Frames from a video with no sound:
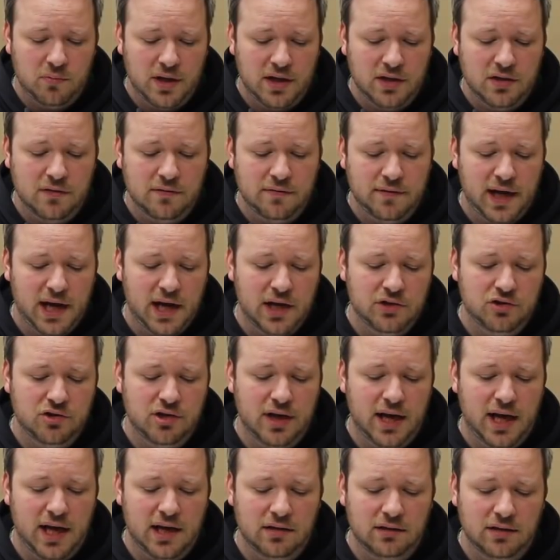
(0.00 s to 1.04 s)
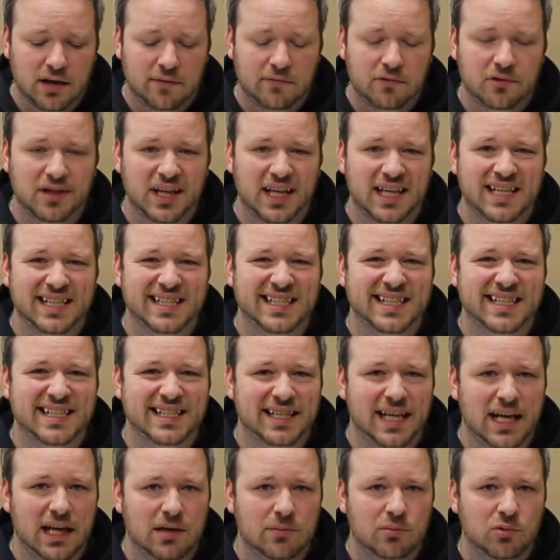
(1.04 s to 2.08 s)
manufacturing at a level that is
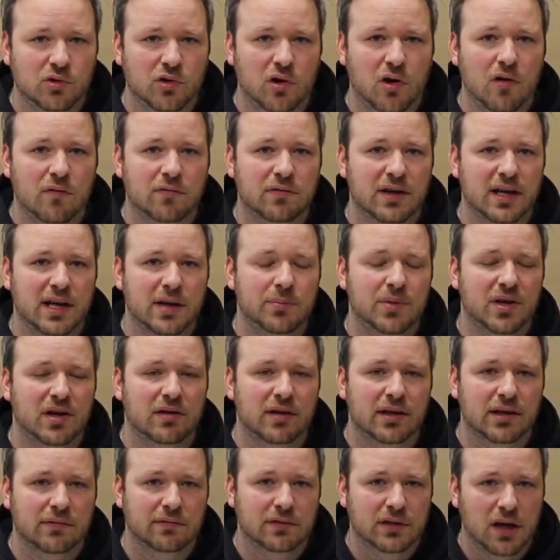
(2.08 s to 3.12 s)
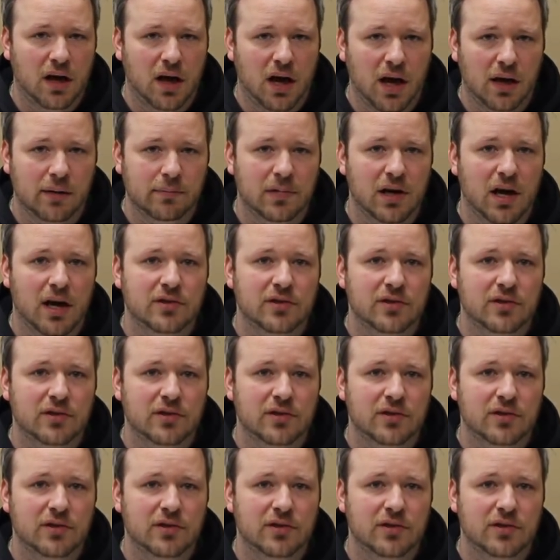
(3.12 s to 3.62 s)
sustainable over a period of time,